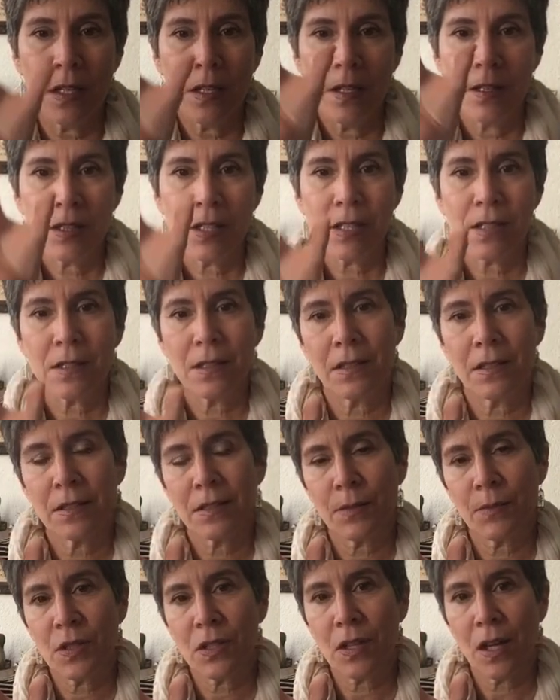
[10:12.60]
She has
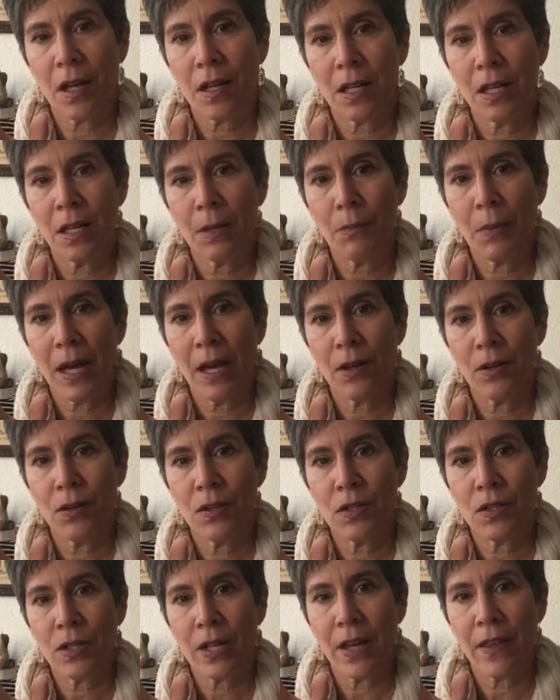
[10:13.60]
some stocking
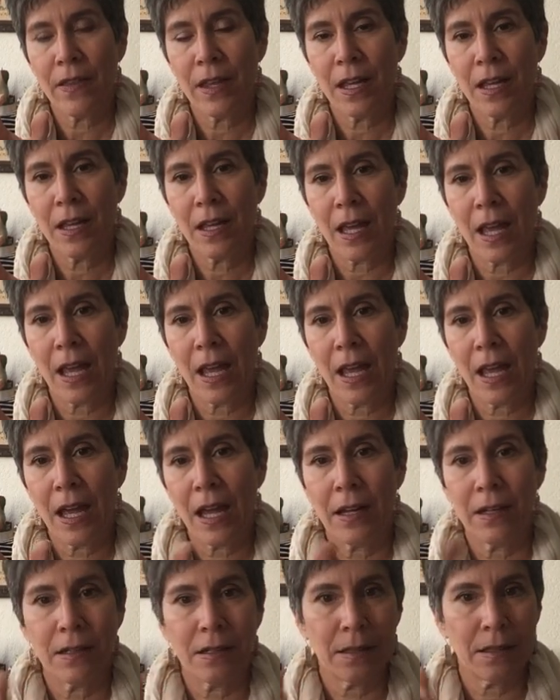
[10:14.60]
patterns, I think,
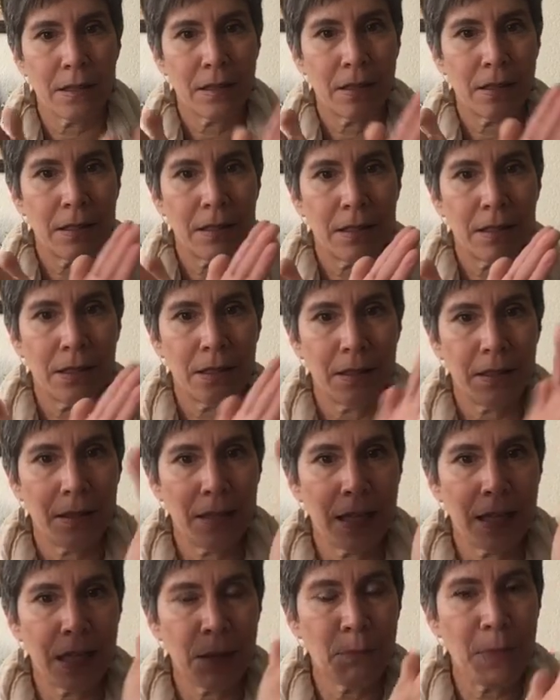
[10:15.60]
and
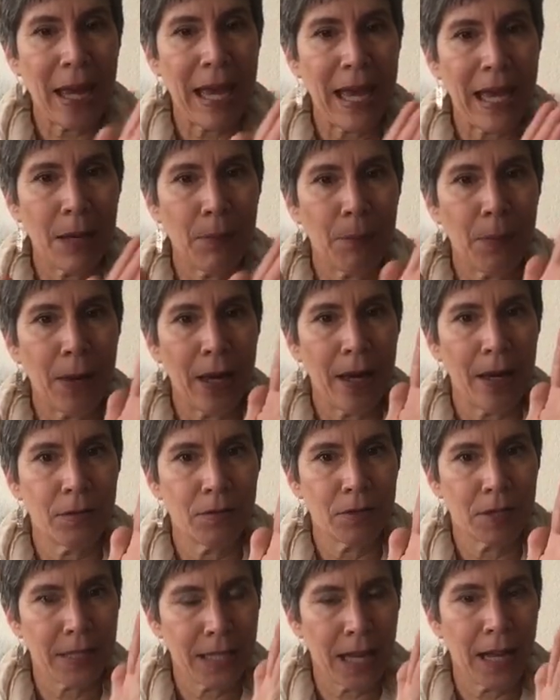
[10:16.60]
like bag pattern
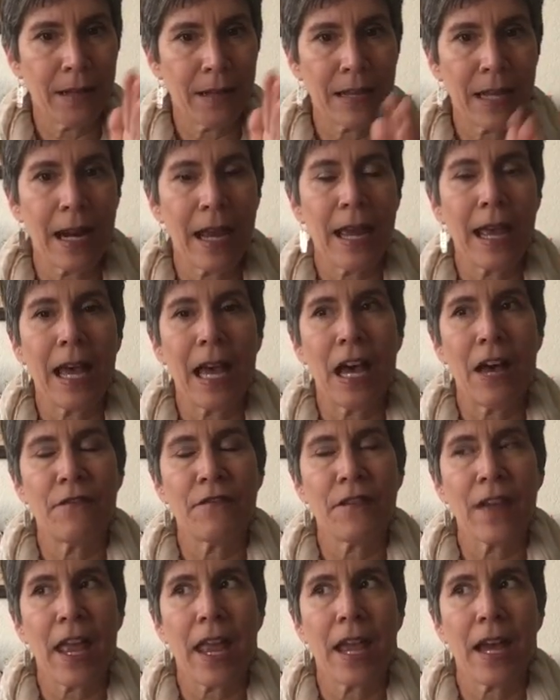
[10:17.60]
that I have.
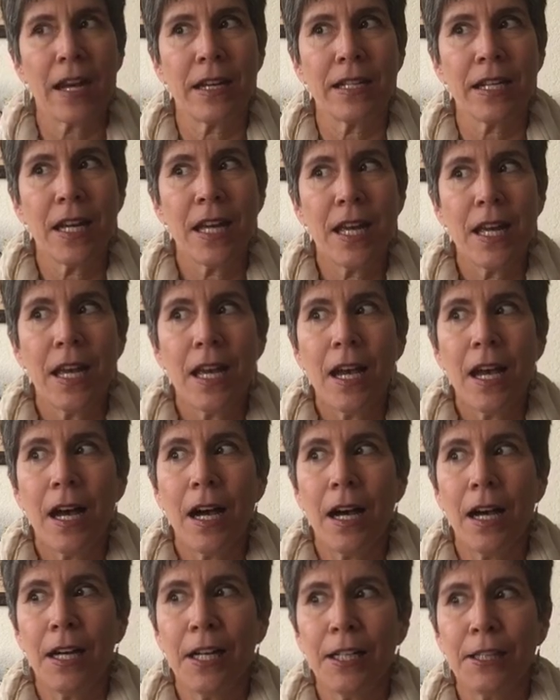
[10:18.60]
And
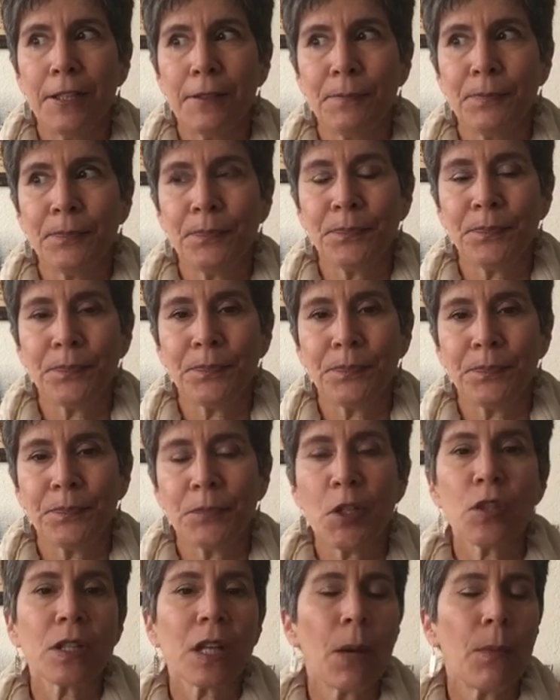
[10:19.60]

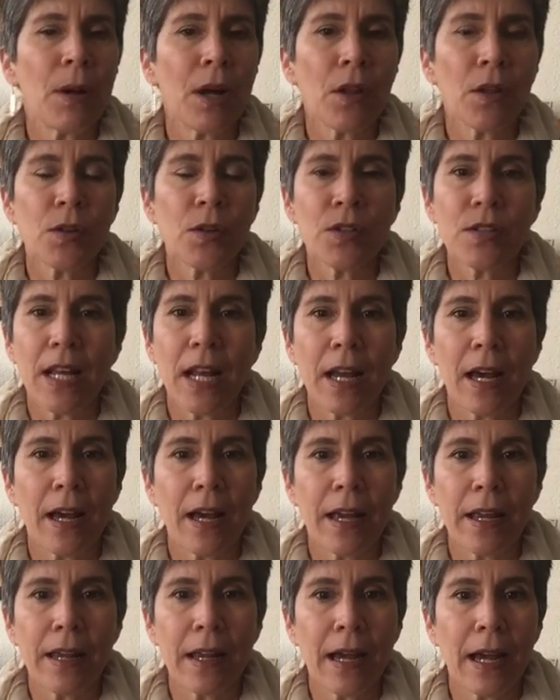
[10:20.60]
there's a couple others that
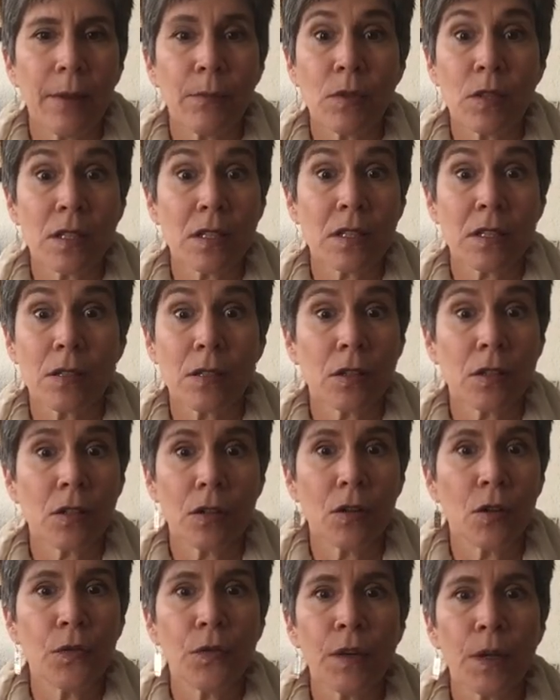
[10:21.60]
I'm just
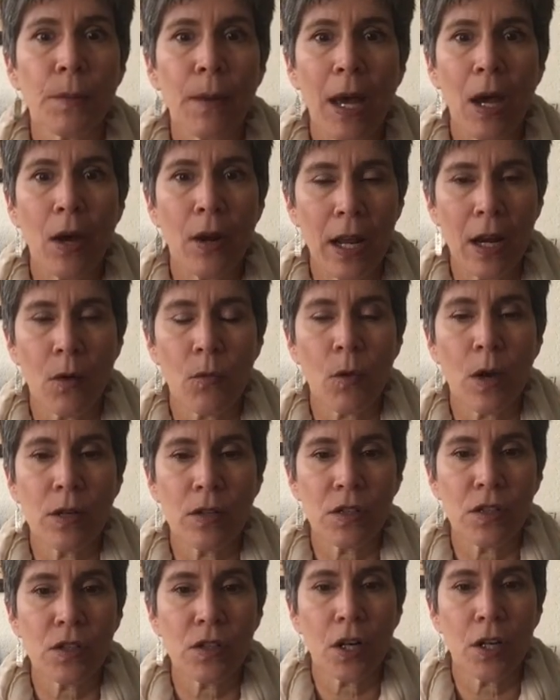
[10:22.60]
goofy about and I want
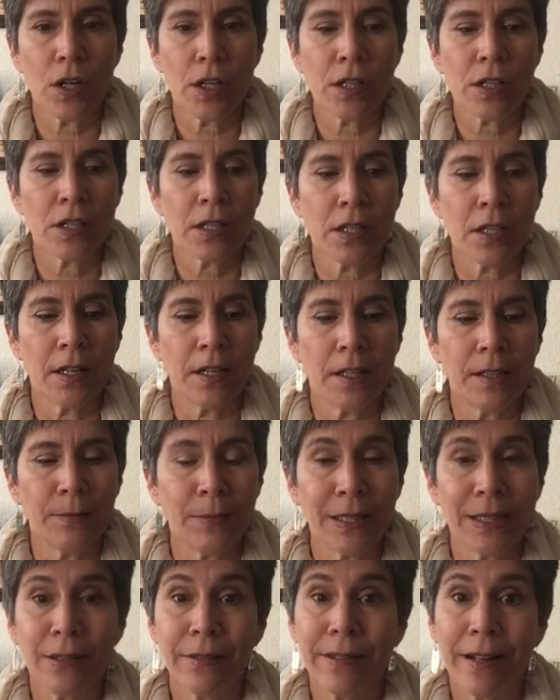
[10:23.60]
to start,
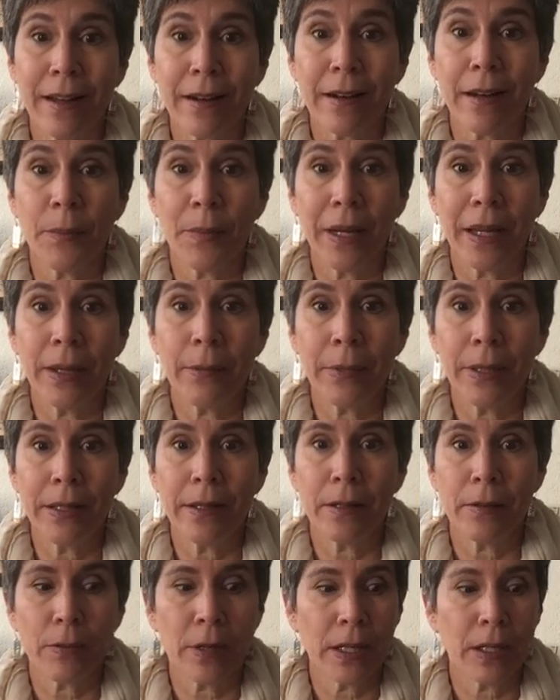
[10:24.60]
but they're not on my
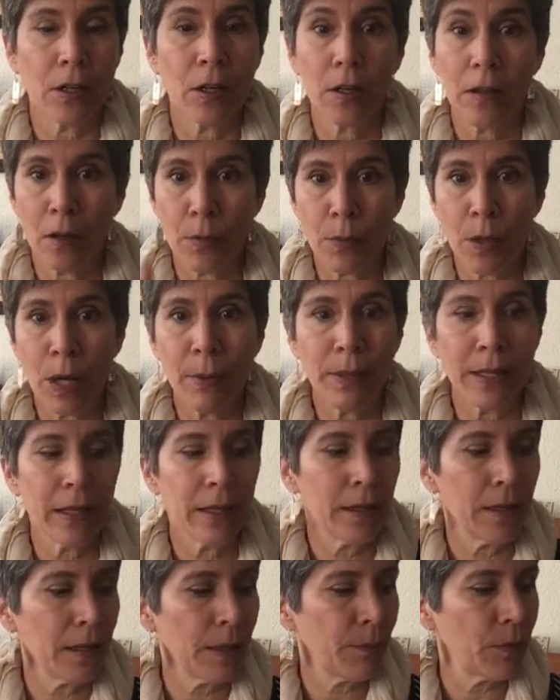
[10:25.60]
immediate radar. They're probably
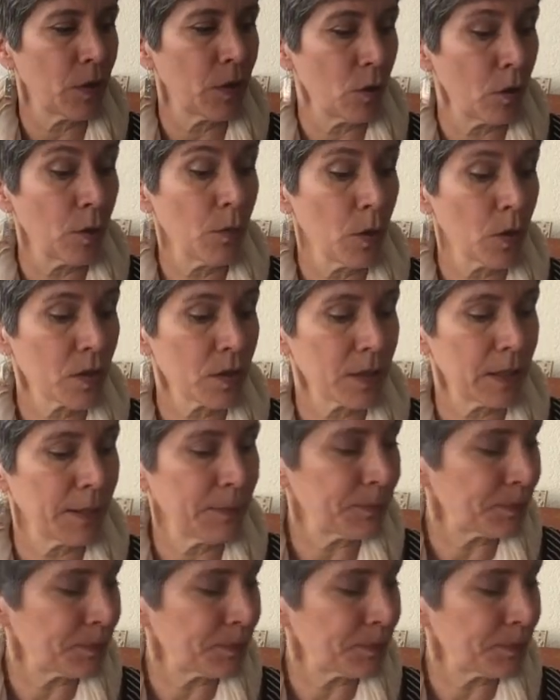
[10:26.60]
kitted up though, or mostly.